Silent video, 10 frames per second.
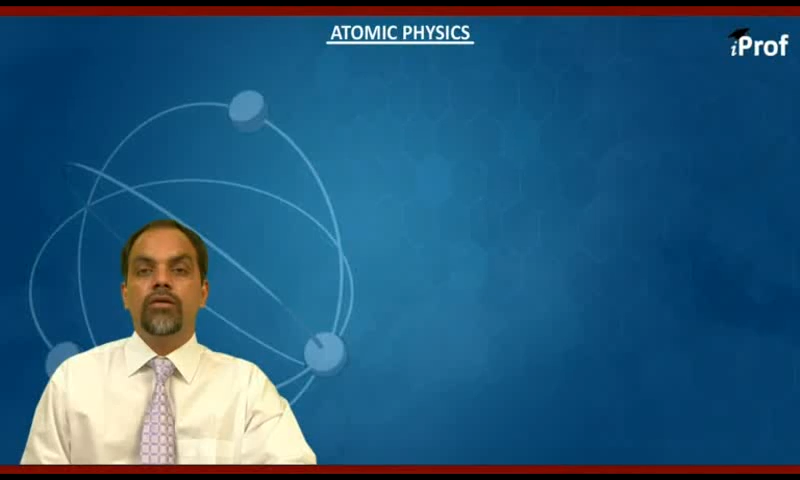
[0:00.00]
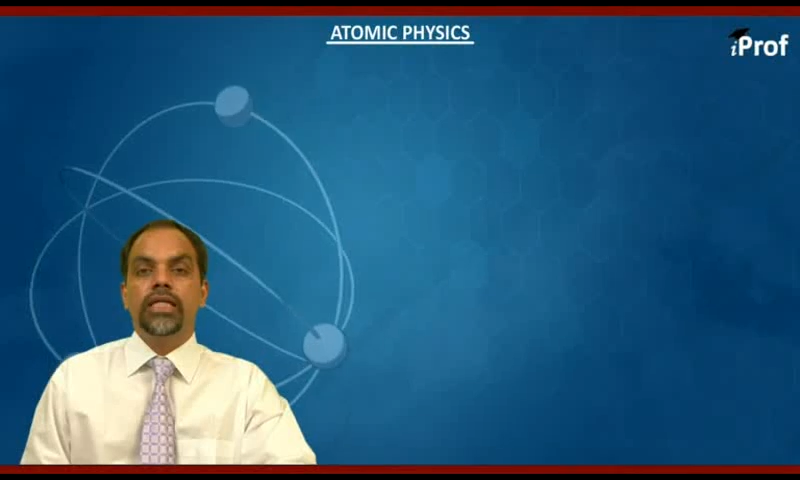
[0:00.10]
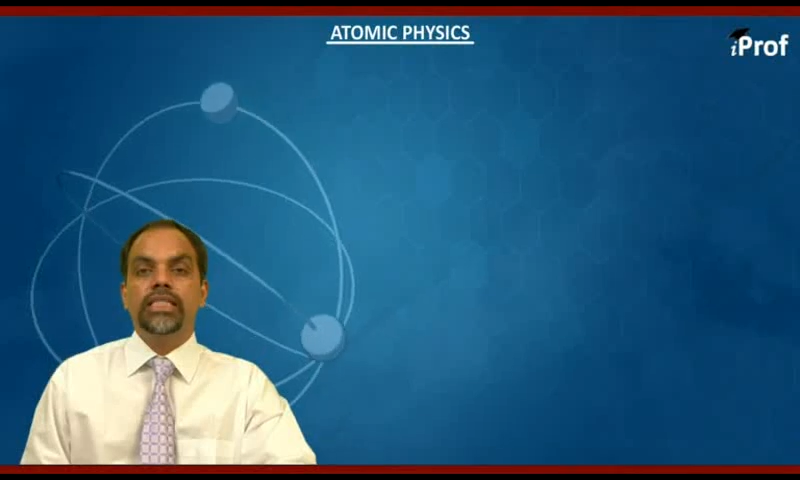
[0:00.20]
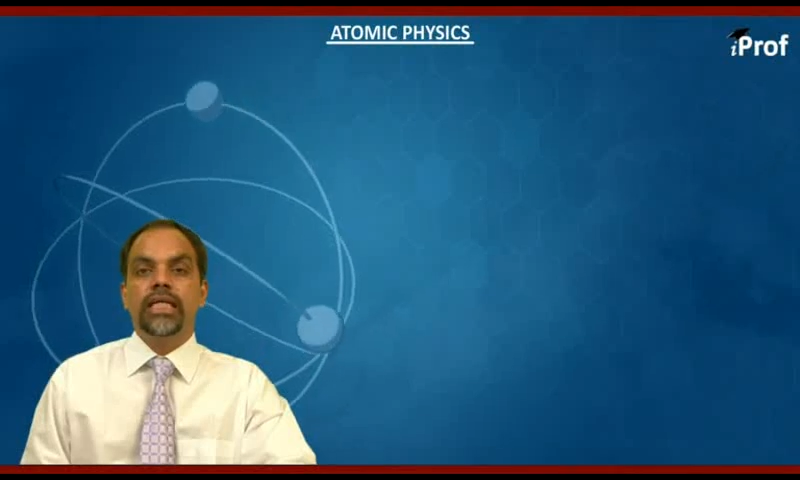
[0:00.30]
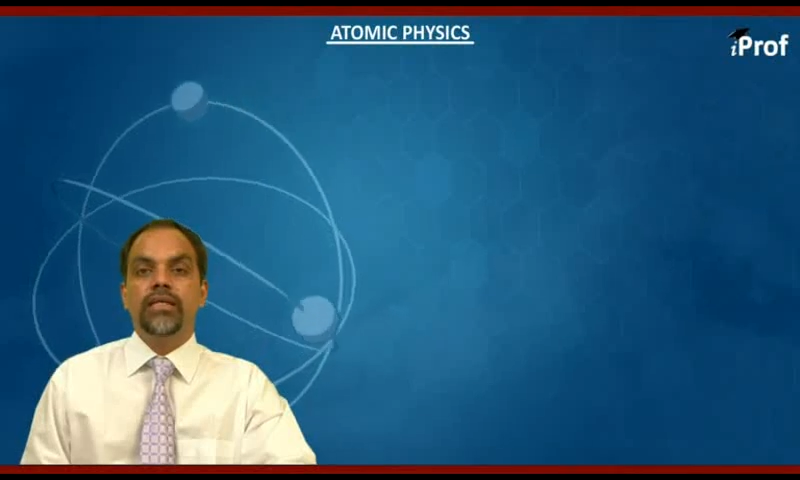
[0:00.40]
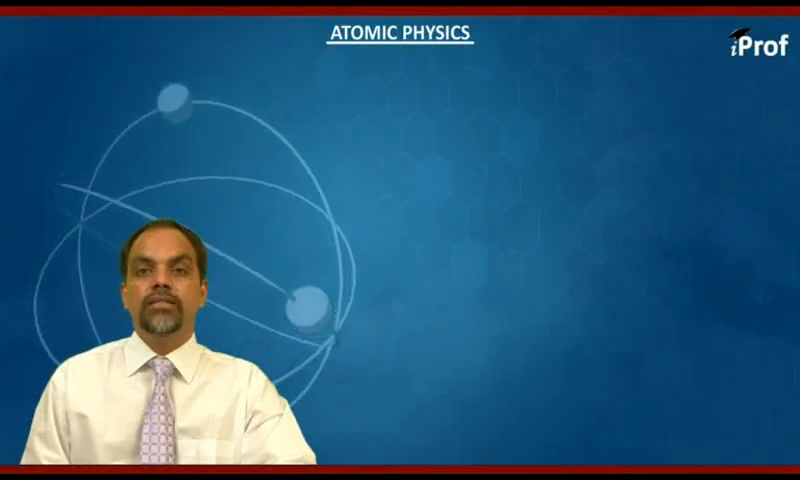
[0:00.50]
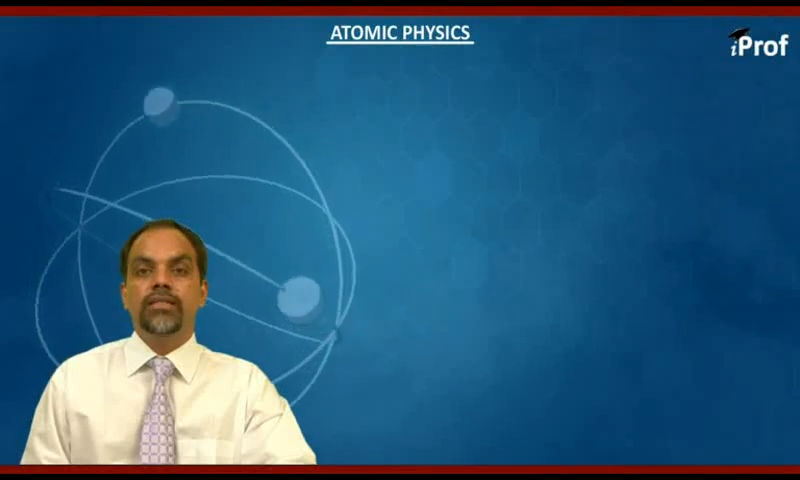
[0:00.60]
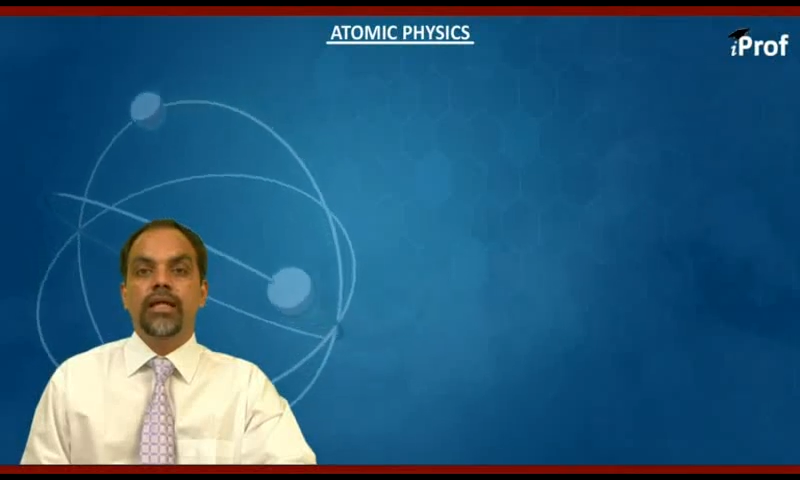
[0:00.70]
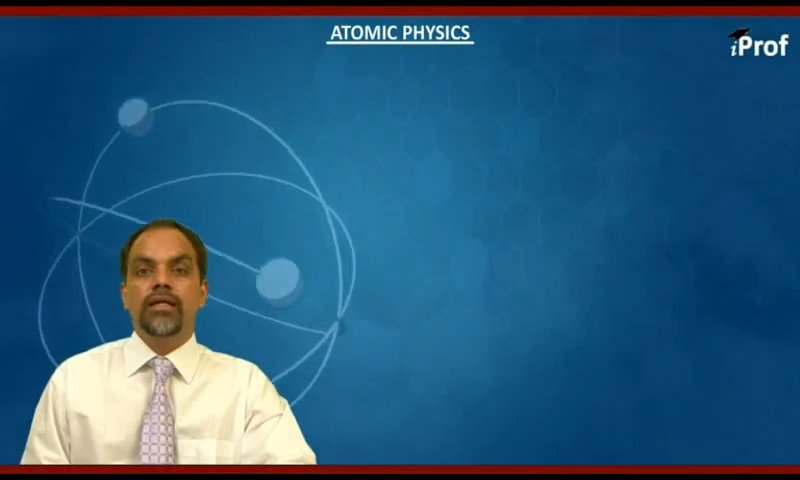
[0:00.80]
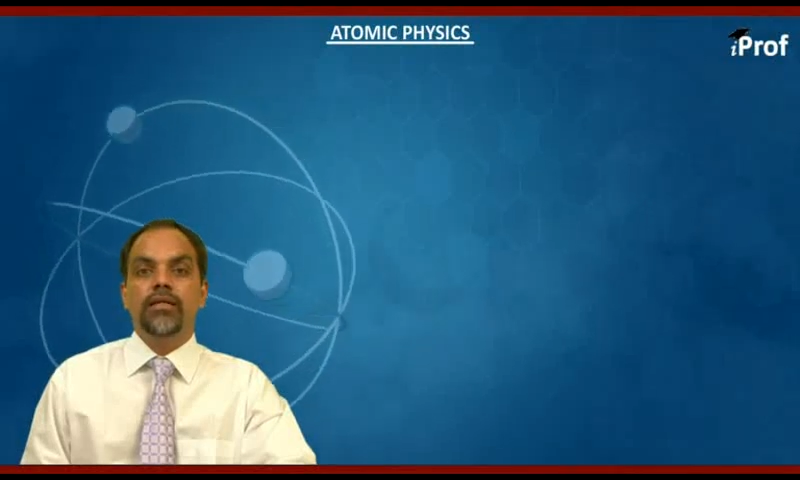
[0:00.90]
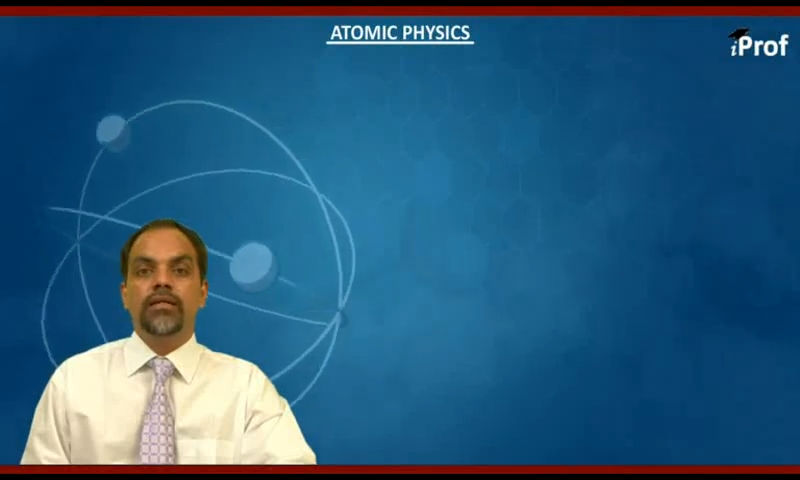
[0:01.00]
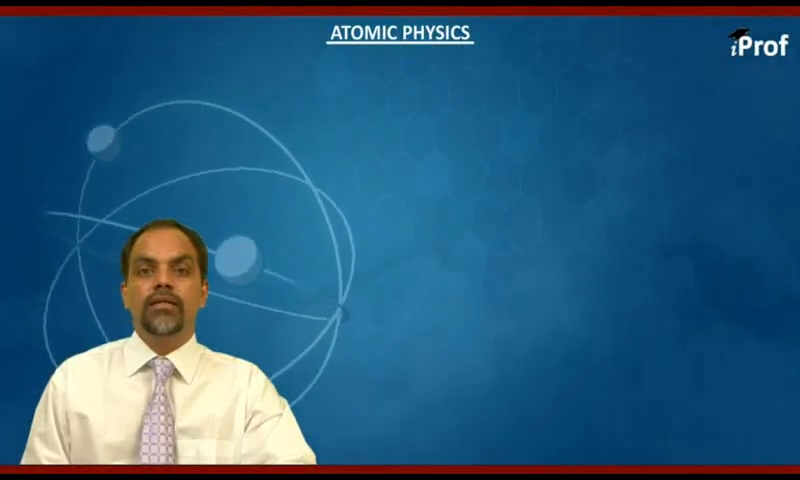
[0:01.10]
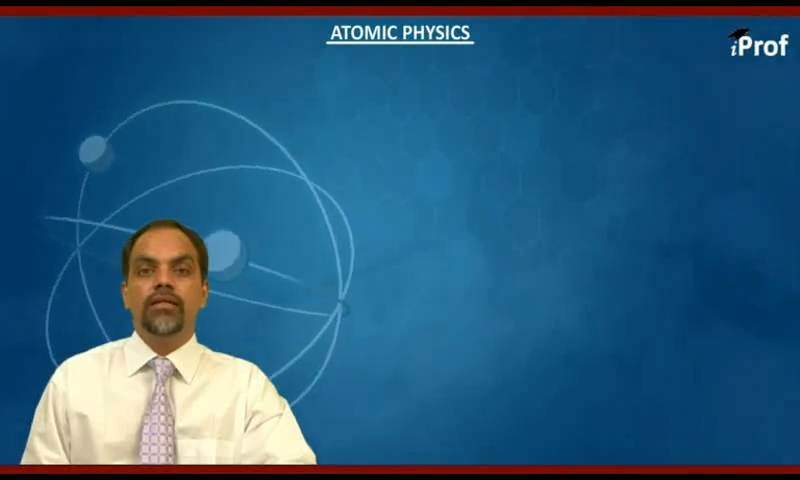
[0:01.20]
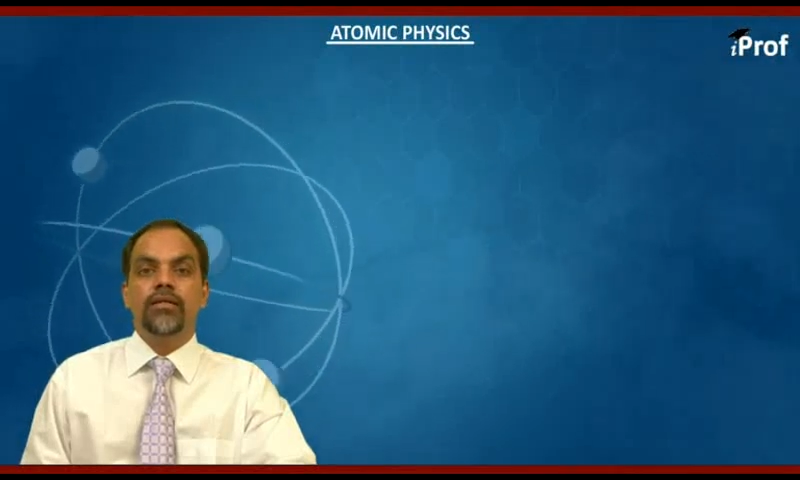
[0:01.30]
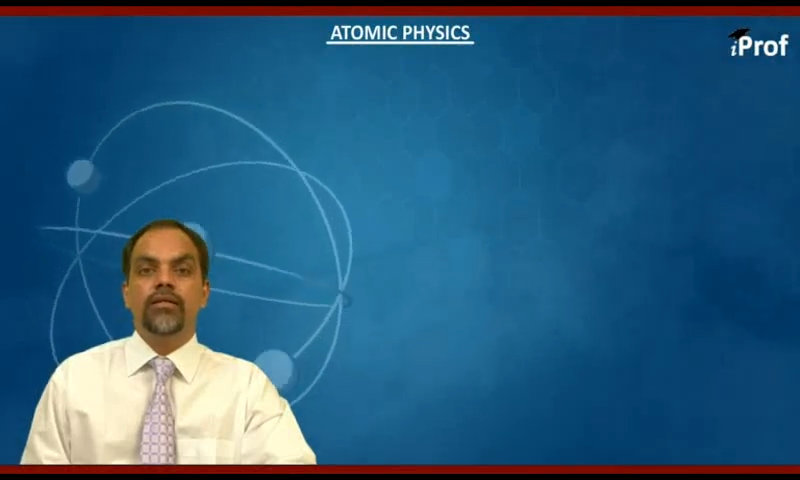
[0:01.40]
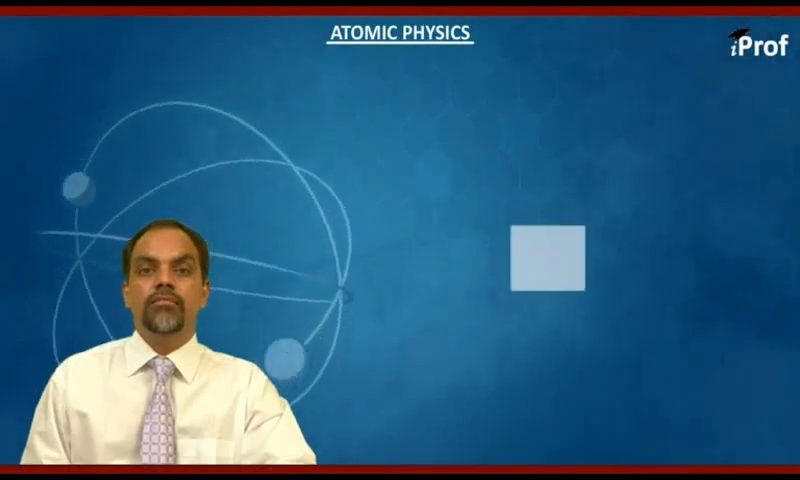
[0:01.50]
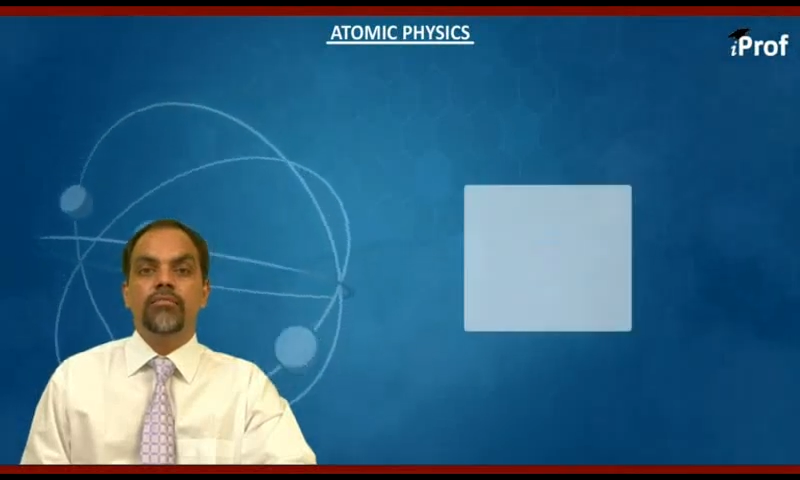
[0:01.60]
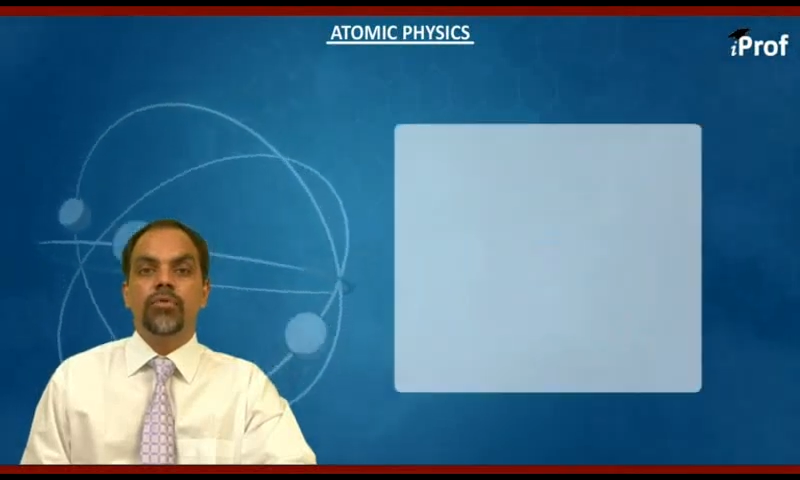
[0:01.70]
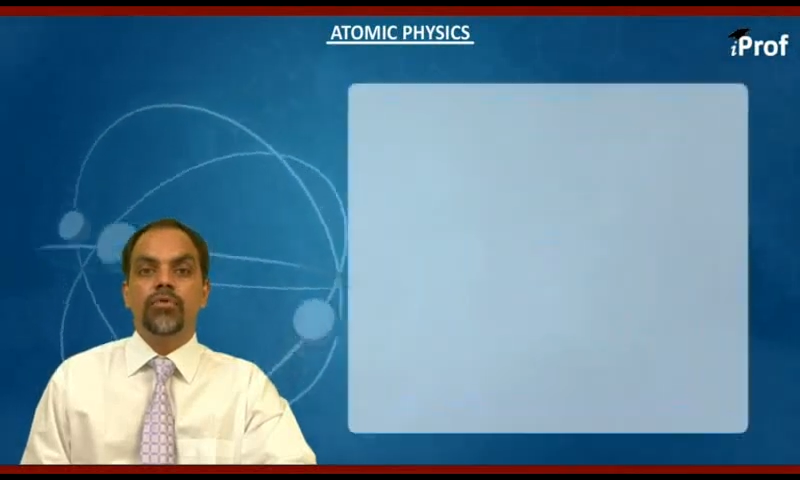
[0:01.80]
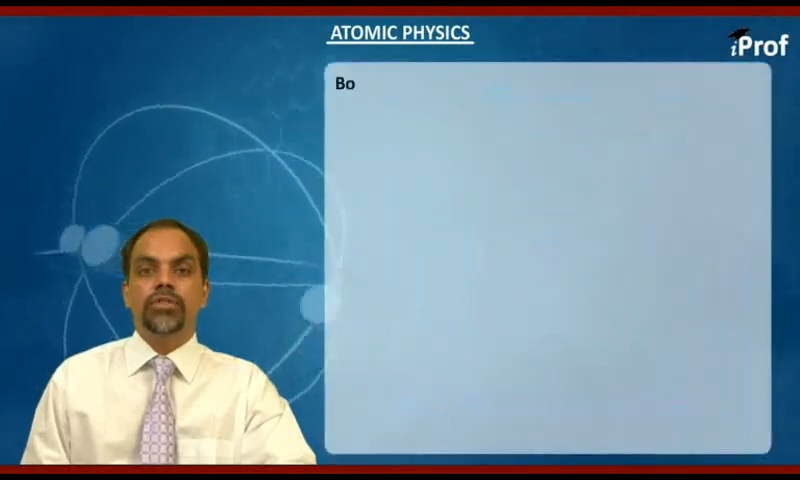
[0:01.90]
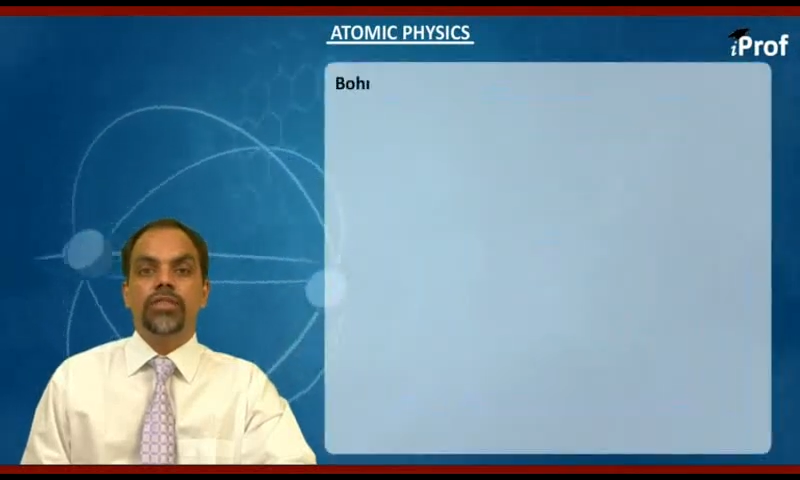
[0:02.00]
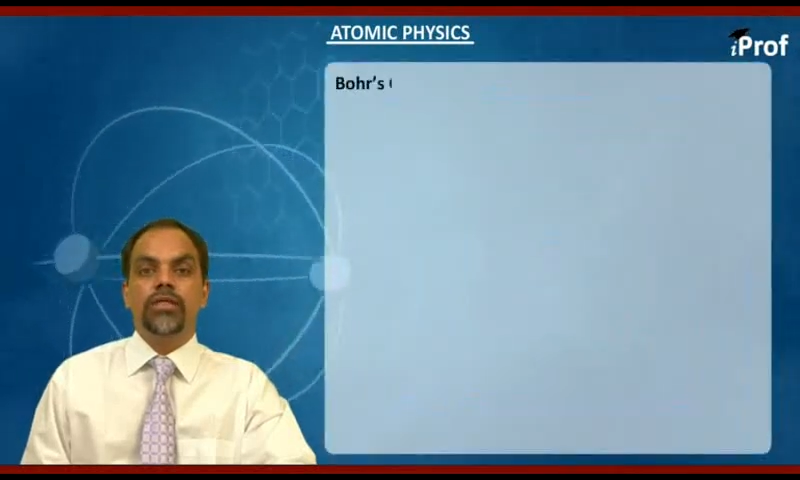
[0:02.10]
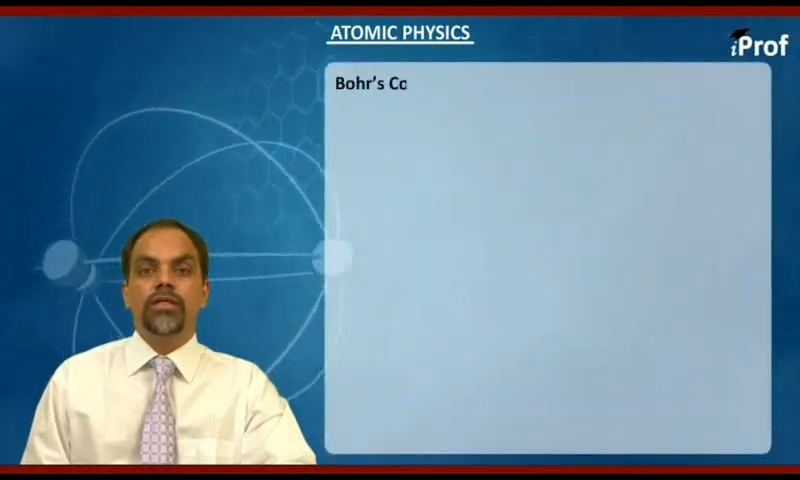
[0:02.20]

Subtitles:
Now let's understand Bohr's